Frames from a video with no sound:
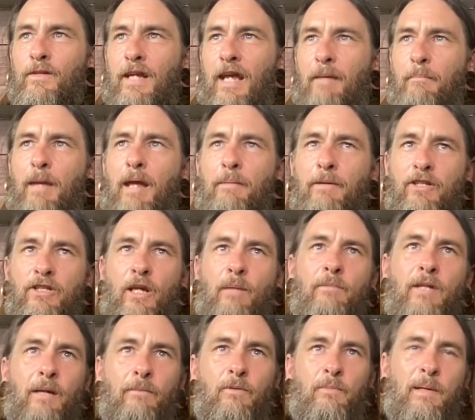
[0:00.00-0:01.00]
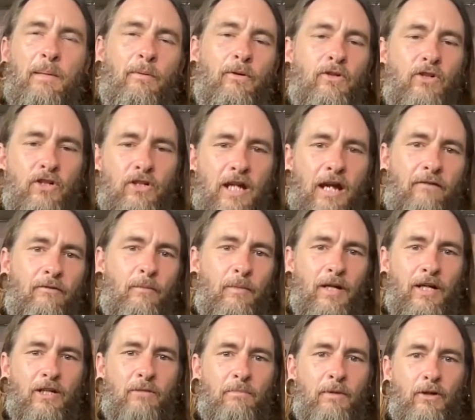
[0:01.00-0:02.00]
maybe sometimes people just haven't
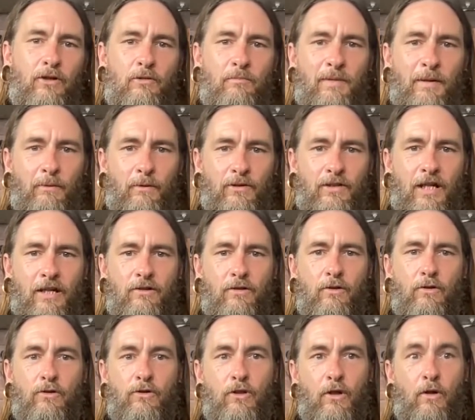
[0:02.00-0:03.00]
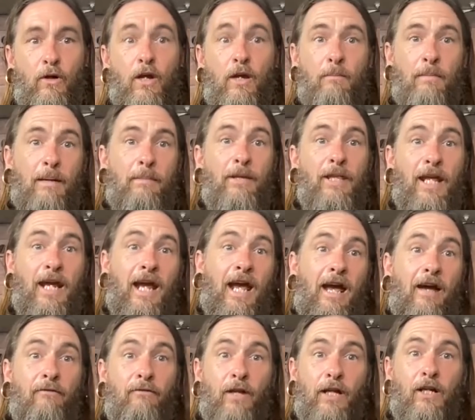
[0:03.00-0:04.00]
been exposed to people with tattoos. So maybe they
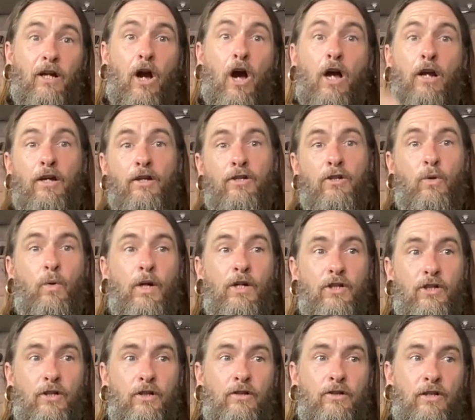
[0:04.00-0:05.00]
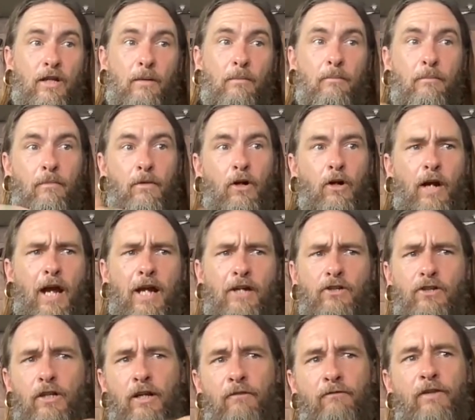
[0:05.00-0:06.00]
have like honest questions that are
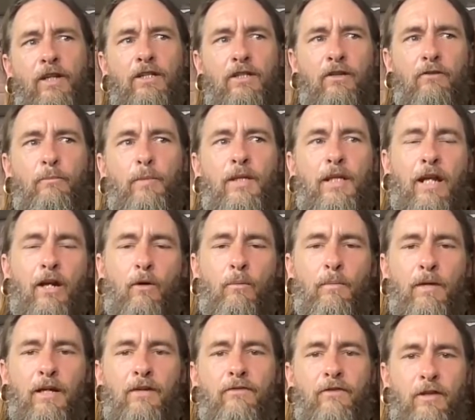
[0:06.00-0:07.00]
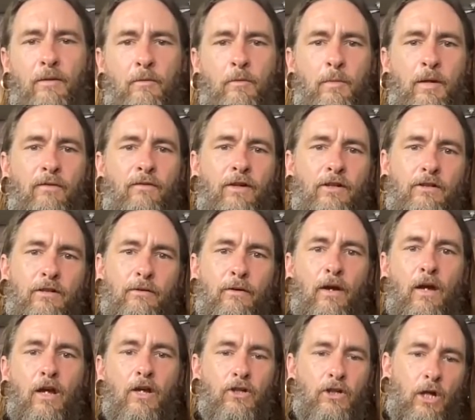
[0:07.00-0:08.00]
actually offensive, but they don't mean for them to be offensive.
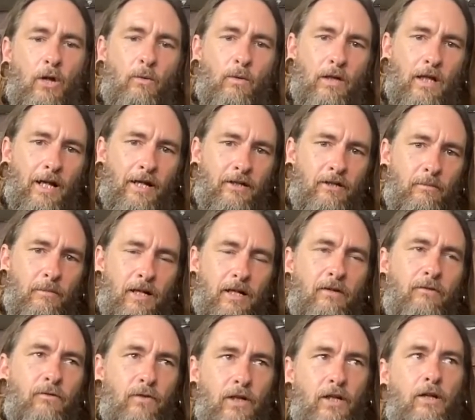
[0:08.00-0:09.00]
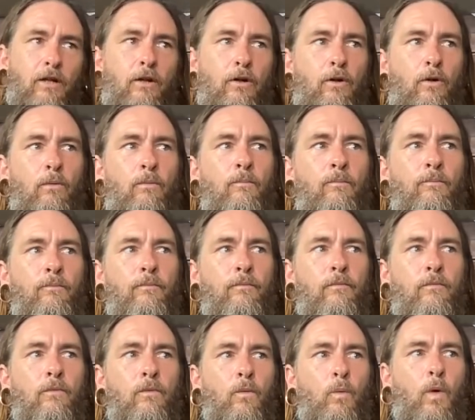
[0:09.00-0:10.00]
So I would like to make a video
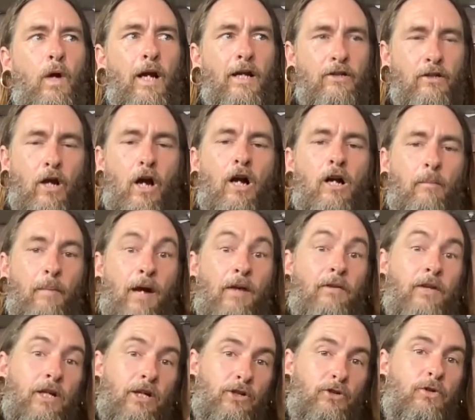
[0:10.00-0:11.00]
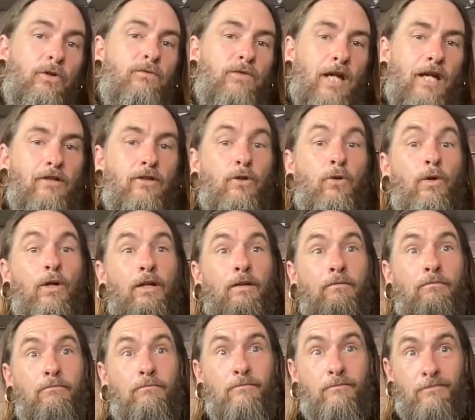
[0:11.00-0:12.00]
where I talk about the history of
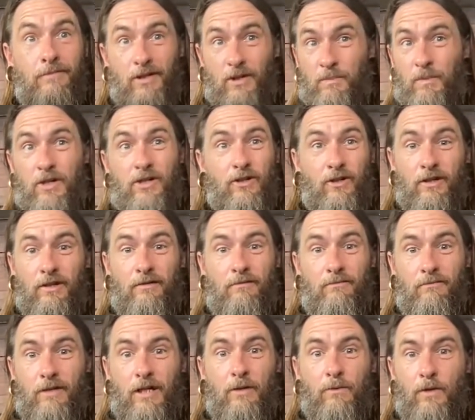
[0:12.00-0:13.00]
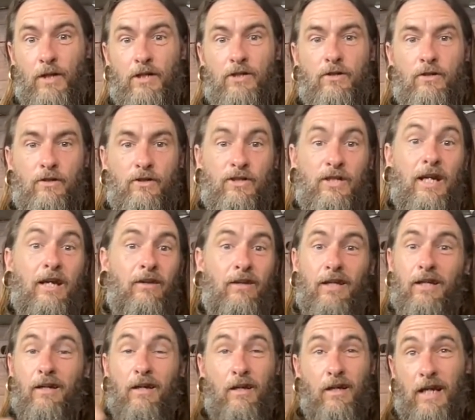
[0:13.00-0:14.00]
tattooing, especially in relation to
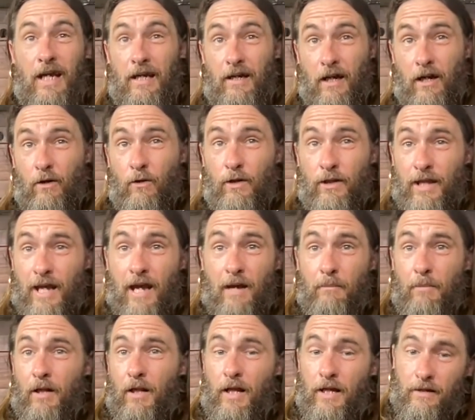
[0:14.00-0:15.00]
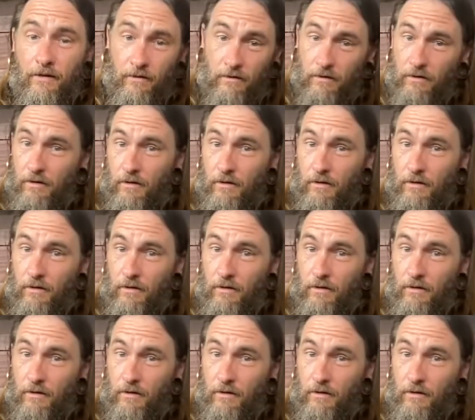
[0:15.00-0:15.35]
sailing. And not only that, but like